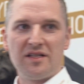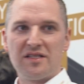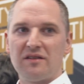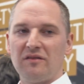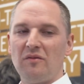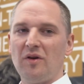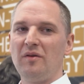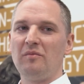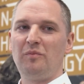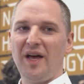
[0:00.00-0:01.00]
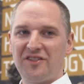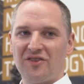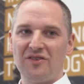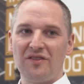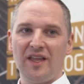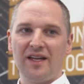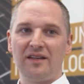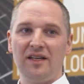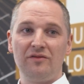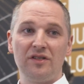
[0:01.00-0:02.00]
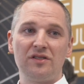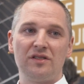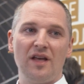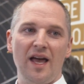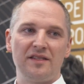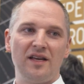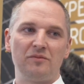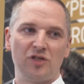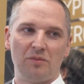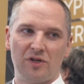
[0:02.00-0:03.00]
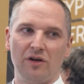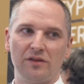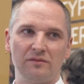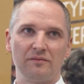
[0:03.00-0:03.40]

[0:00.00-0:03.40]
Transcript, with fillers: is better than even N-type TopCon.